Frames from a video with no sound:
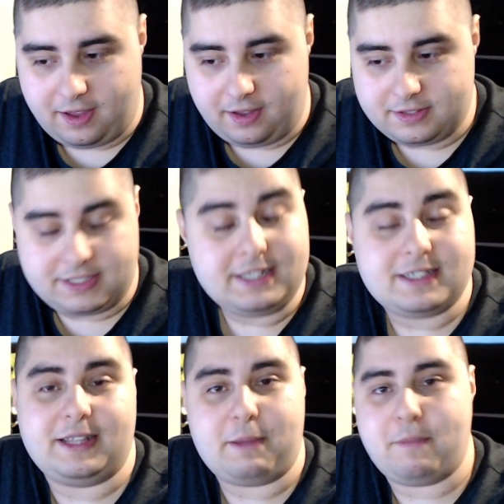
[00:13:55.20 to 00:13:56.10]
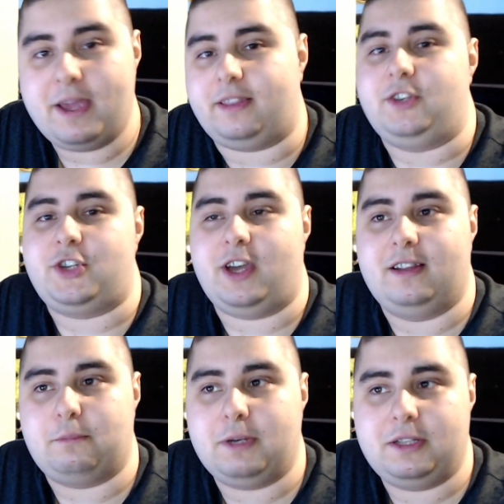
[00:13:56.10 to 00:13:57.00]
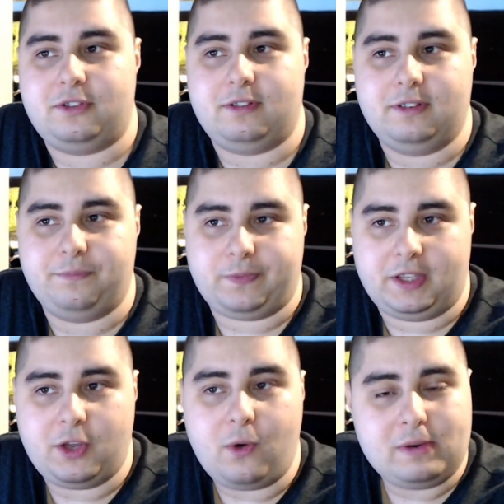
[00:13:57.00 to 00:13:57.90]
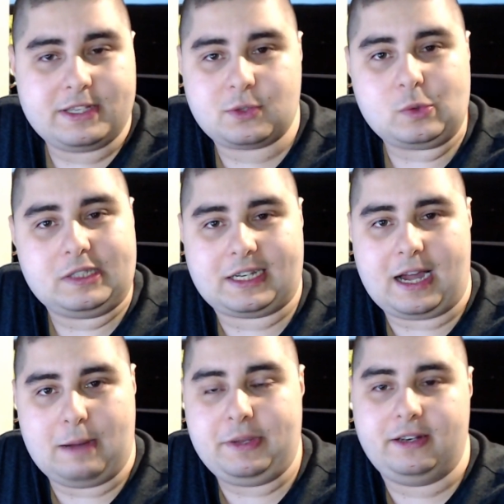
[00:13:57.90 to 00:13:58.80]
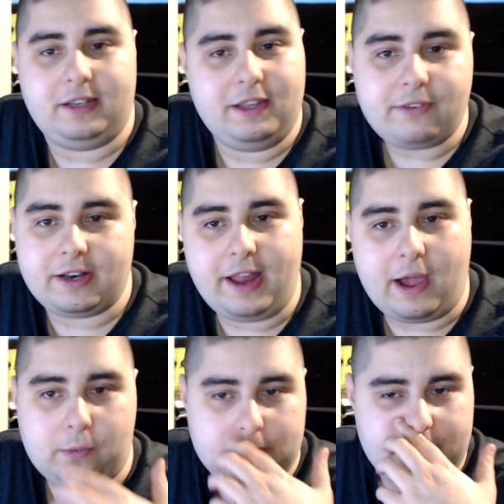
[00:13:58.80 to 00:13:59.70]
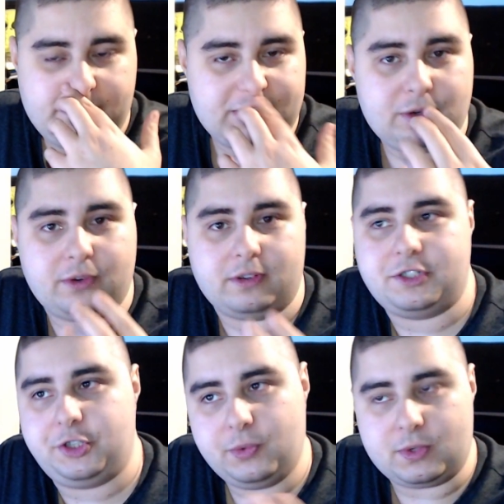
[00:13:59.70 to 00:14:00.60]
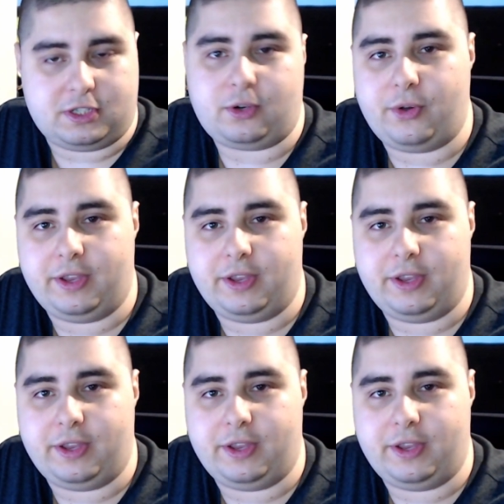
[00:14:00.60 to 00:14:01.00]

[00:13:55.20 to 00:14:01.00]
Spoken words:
since they met each other, but he always could come in. Even now, even though she was throwing